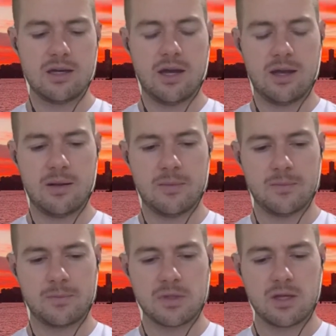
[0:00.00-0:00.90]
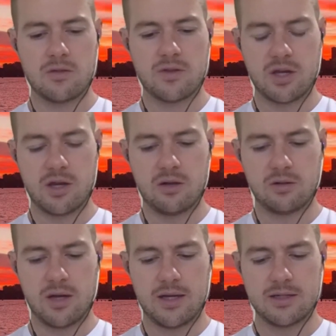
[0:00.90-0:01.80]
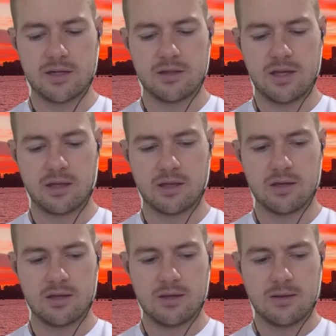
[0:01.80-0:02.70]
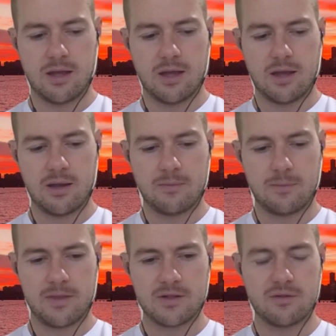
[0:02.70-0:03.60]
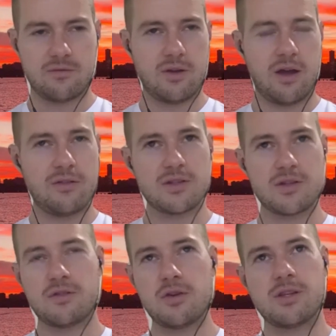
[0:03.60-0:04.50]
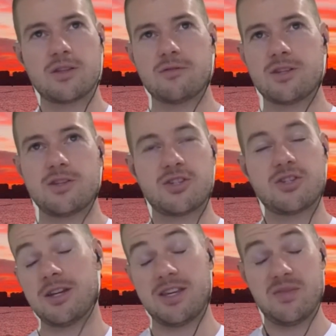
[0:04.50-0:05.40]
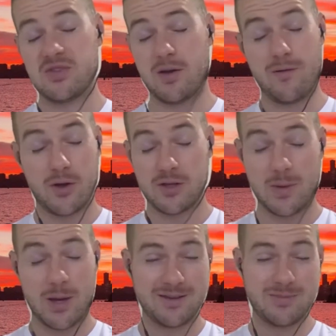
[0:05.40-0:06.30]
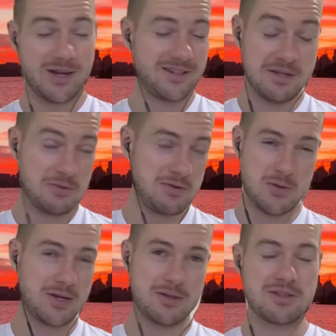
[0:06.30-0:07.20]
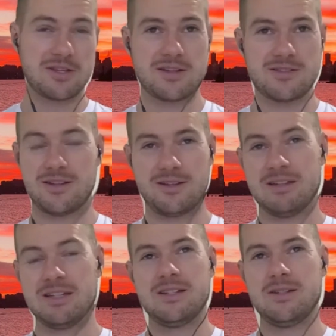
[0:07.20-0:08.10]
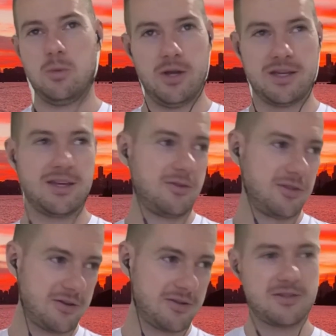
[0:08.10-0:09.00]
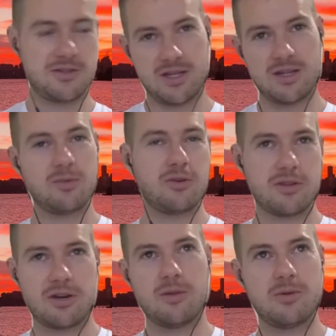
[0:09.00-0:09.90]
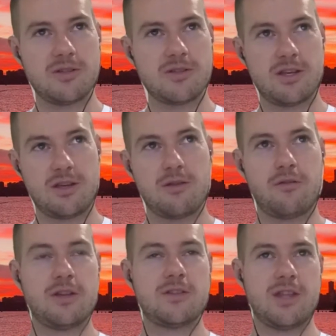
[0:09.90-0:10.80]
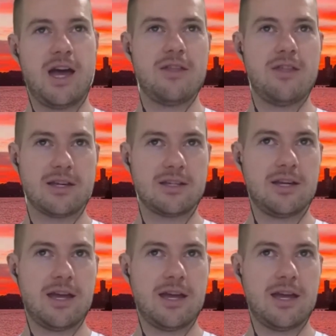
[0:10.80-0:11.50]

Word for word: um, the girl and i think um, there's a there's a few things obviously just trying to keep yourself occupied by you know doing other things like working or going to the gym or other hobbies, seeing your friends. That that can